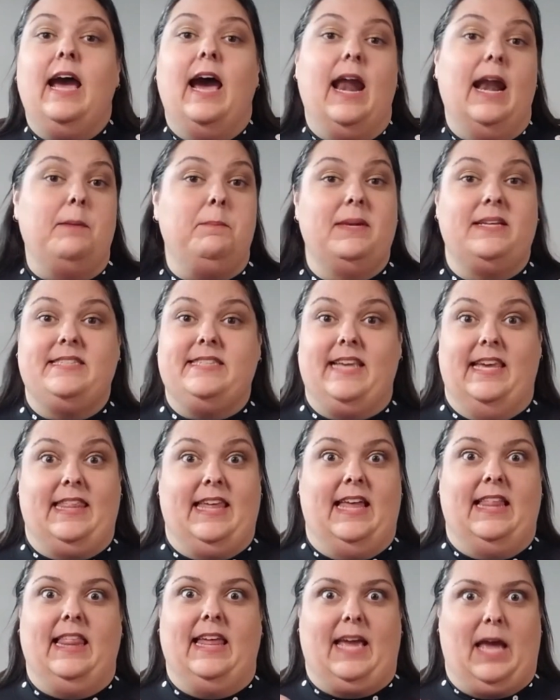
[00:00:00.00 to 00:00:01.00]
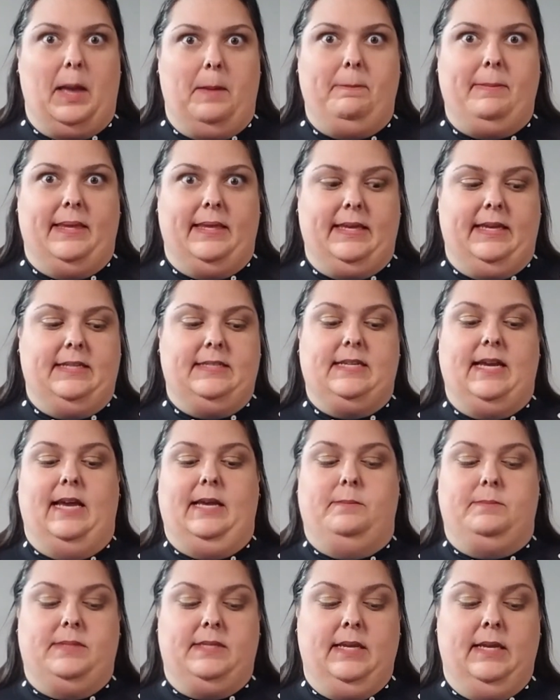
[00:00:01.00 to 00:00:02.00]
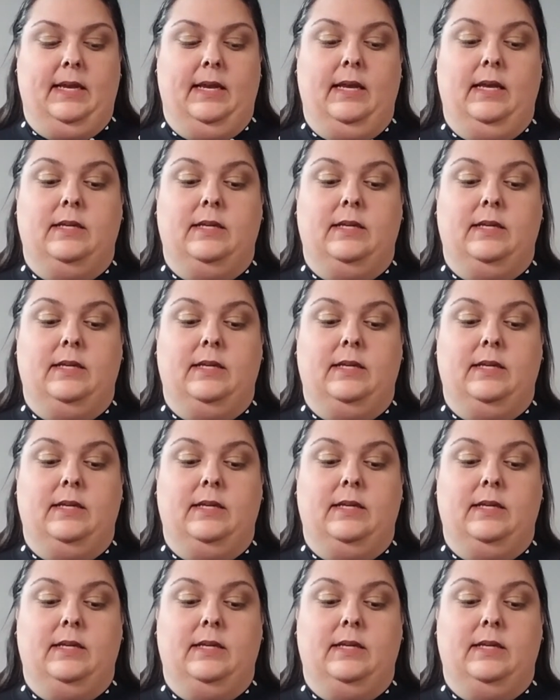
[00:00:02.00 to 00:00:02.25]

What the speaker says: And I'm gonna say that like a million times.